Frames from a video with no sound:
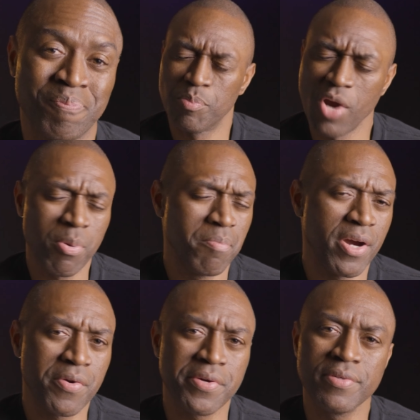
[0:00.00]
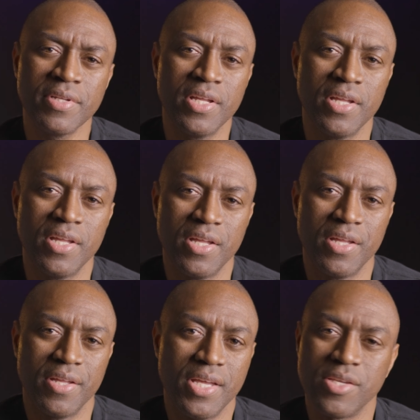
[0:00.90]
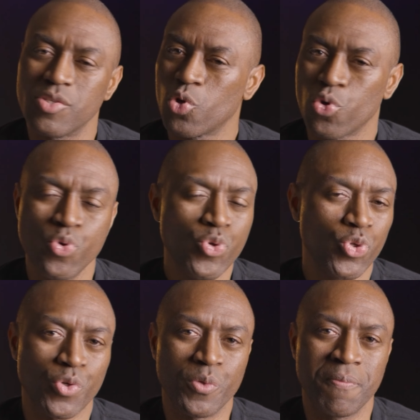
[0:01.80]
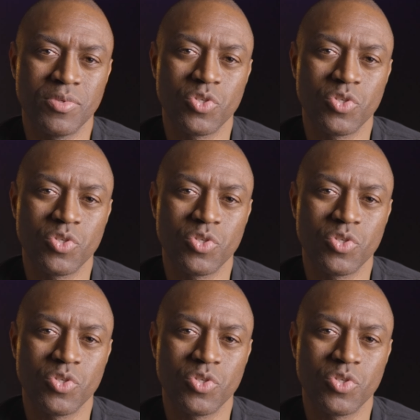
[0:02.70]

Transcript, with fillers: The proper burial is crucial